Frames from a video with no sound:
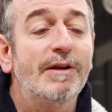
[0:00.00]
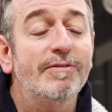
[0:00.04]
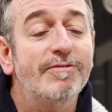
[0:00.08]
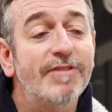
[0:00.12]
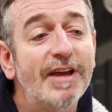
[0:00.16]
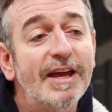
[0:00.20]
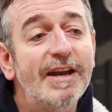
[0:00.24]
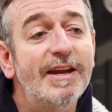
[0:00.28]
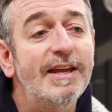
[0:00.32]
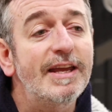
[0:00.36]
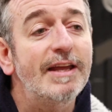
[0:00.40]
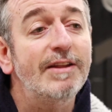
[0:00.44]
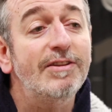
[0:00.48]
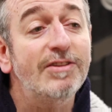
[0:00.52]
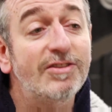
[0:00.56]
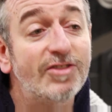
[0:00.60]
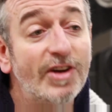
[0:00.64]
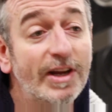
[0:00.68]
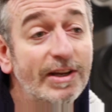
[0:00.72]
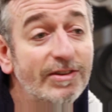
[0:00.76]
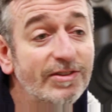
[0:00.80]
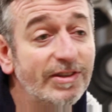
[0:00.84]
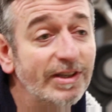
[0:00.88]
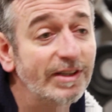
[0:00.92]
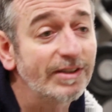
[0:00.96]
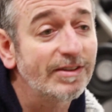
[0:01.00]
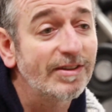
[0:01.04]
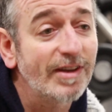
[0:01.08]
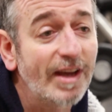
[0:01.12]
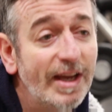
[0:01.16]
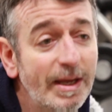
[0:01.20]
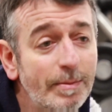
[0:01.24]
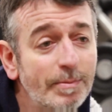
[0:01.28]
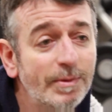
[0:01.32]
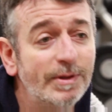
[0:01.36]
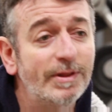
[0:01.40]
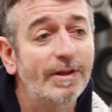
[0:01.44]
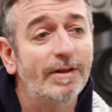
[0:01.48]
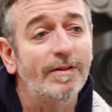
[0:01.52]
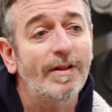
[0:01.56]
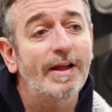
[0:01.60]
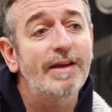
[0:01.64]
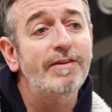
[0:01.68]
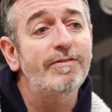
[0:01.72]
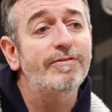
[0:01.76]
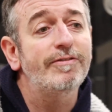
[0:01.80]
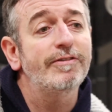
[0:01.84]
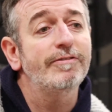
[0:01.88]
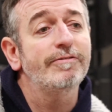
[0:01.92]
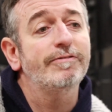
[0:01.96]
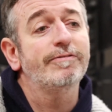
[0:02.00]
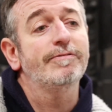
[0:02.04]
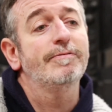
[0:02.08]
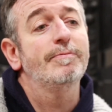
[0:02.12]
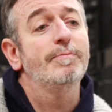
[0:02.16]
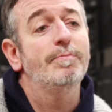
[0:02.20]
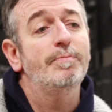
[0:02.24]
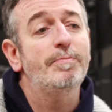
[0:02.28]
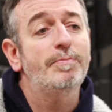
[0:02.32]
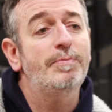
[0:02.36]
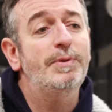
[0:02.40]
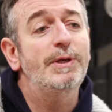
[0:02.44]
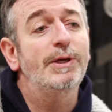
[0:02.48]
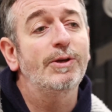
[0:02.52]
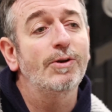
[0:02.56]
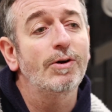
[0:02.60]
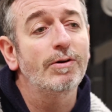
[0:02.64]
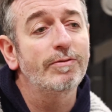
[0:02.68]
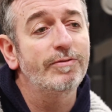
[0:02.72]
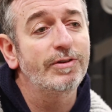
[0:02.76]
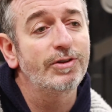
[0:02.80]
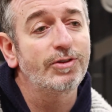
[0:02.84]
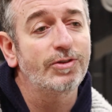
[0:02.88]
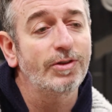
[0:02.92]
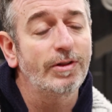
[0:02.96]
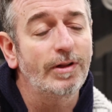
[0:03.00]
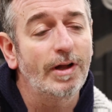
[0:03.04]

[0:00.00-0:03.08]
very interesting time in the life of Peacock Visual